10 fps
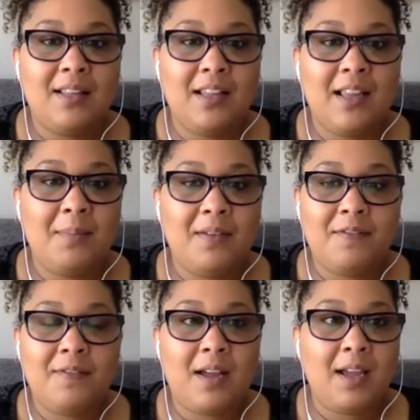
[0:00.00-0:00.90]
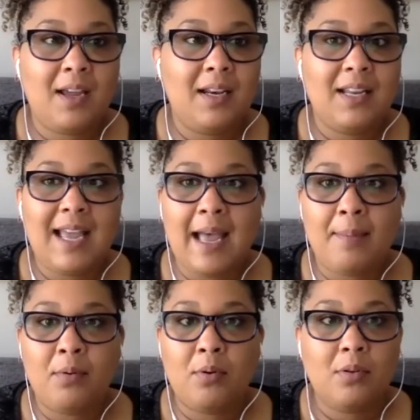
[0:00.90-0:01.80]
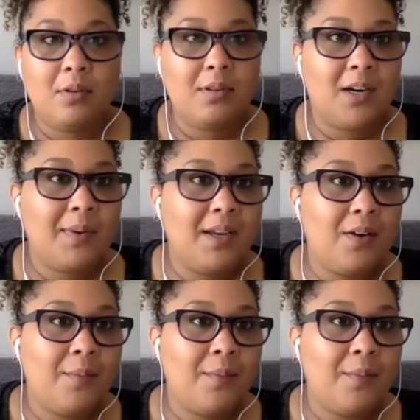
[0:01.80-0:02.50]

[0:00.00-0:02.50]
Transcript: Let me find Apple. There we go.